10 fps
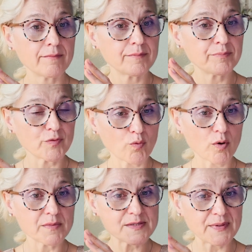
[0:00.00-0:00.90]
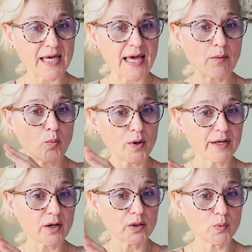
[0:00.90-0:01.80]
performance became
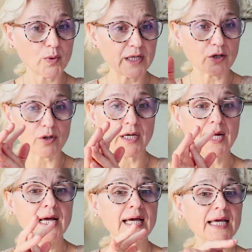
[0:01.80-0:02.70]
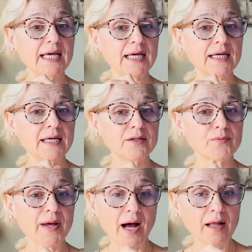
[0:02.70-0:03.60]
weaker and weaker. In
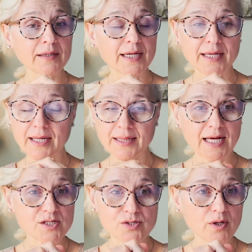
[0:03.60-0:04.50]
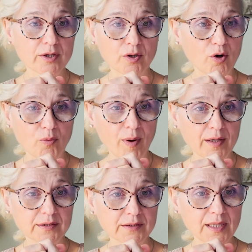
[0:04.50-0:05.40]
reality, that's not a
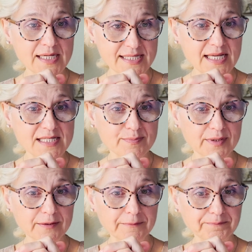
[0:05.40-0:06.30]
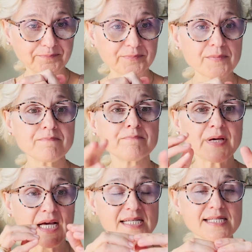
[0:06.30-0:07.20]
correct assessment,
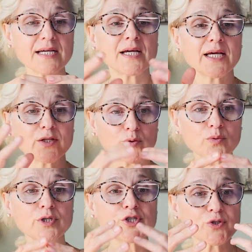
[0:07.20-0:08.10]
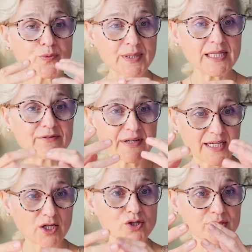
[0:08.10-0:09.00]
because in order to read
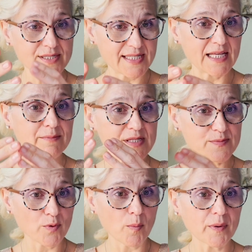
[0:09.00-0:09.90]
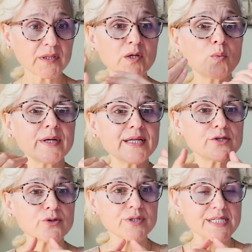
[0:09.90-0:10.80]
financial statements properly, we need
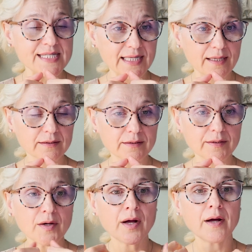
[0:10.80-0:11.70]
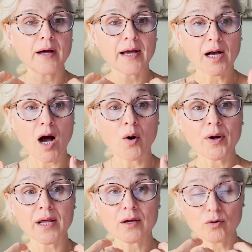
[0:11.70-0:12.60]
to understand
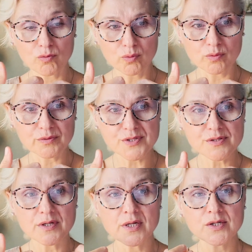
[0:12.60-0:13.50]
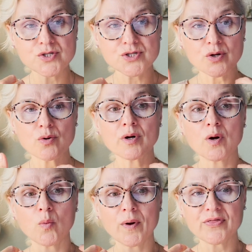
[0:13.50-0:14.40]
accounting rules. So
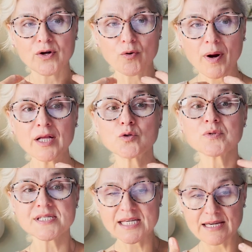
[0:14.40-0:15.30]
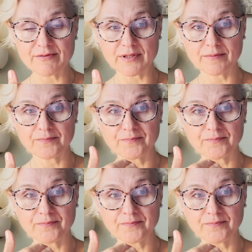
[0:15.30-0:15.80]
when the grant was given